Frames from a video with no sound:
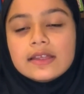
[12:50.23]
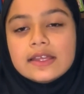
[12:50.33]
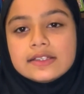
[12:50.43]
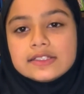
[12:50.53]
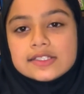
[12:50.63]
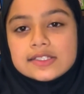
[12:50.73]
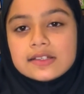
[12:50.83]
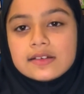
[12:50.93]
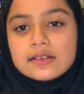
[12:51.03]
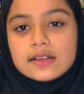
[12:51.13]
It's
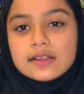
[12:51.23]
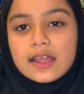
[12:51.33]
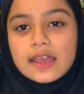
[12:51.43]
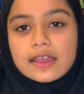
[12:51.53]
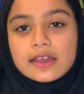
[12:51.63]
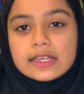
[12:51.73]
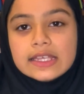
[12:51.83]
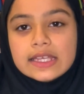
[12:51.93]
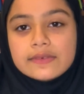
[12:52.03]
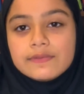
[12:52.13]
like
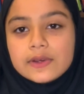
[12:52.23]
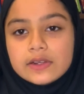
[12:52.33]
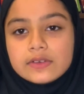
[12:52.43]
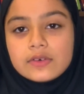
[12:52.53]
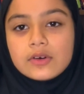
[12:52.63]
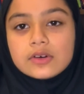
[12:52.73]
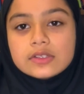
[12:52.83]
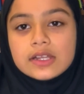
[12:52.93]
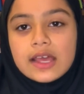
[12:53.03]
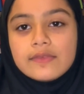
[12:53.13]
even
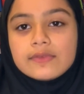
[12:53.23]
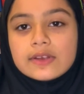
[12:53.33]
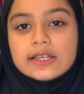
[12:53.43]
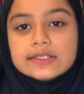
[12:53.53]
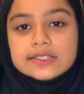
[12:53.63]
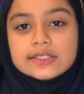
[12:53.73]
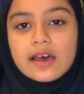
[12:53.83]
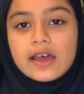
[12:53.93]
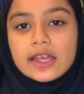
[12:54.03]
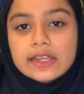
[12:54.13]
on every
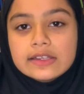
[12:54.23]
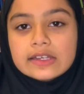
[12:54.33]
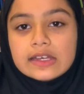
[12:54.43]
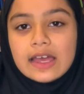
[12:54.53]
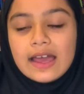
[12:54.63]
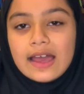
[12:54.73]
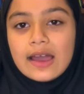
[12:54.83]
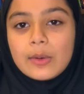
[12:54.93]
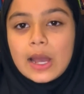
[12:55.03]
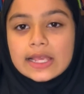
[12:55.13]
side,
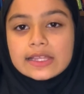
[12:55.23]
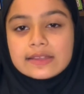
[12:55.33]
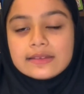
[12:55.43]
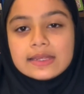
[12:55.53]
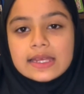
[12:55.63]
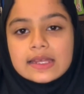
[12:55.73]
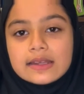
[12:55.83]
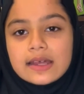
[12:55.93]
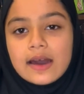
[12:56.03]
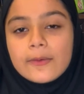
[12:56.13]
how I can see
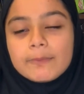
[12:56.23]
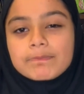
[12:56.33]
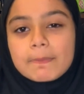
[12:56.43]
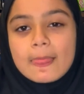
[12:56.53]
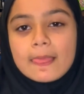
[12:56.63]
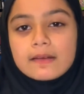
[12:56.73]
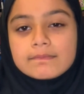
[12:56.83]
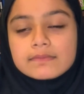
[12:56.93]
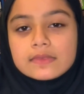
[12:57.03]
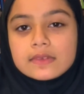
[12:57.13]
it now.
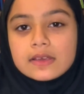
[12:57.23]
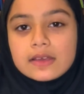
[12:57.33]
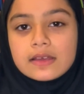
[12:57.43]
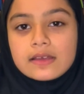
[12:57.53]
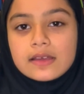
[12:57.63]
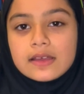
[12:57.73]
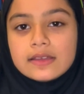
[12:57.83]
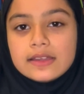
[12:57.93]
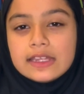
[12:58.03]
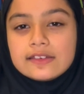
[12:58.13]

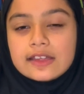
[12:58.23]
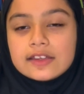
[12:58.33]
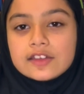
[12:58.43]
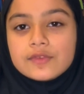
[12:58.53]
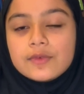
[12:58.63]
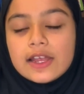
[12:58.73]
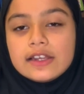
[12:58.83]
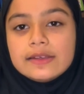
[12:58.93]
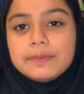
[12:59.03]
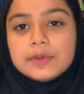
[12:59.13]
And he said, it's
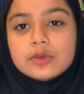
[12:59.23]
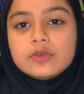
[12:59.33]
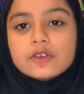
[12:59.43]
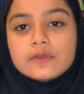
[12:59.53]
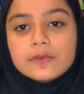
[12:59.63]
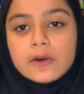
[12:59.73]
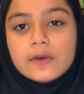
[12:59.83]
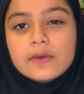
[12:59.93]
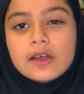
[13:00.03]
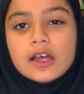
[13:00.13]
really
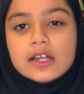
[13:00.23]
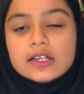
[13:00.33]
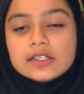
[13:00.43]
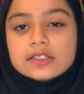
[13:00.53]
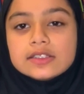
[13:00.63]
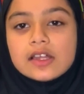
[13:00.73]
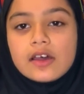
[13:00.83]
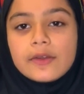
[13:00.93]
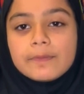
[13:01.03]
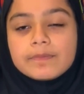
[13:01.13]
beautiful.
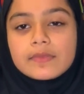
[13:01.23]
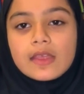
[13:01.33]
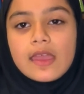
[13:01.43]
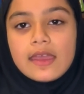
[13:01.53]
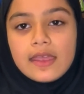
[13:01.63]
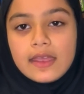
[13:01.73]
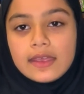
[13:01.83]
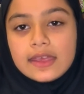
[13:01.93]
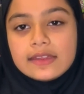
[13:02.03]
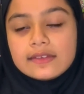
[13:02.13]
So
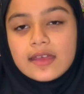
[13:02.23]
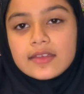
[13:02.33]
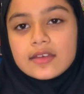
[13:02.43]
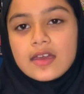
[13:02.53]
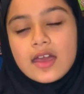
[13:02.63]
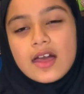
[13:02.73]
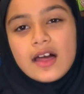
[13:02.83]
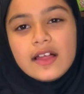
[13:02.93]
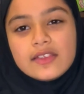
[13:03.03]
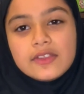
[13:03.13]
he said,
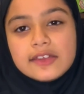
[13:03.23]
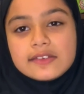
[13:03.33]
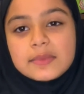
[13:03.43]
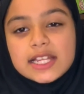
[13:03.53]
this